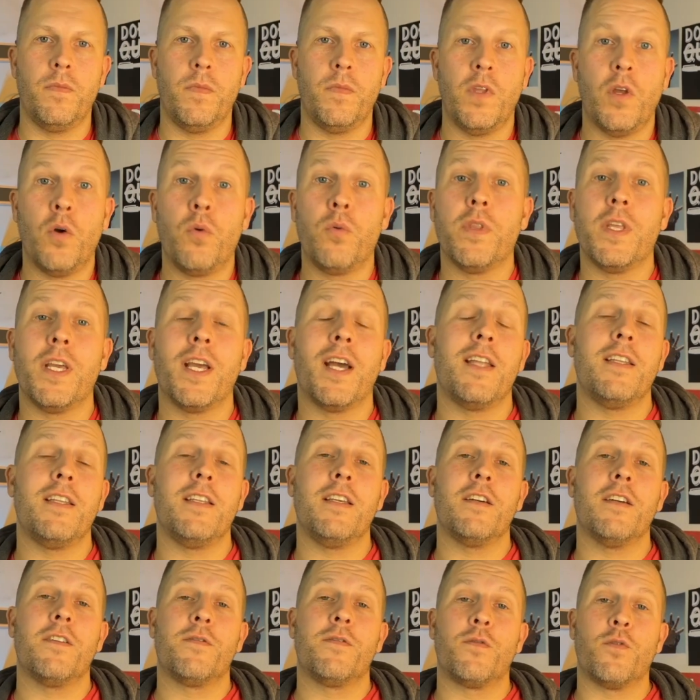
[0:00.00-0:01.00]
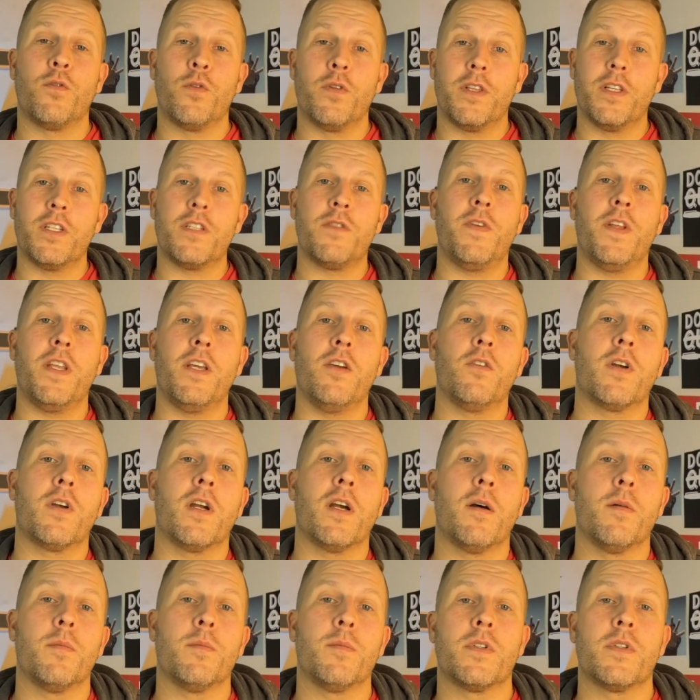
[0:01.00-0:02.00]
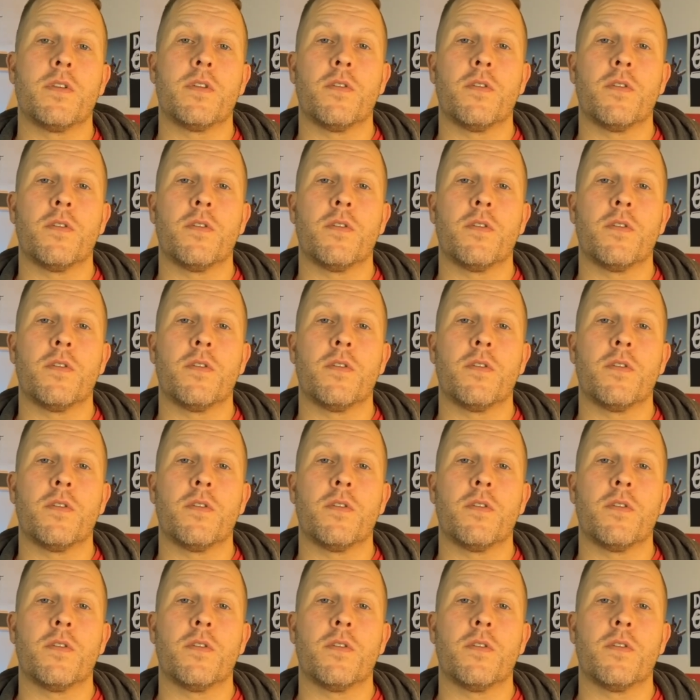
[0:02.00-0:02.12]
Note the idea for this video comes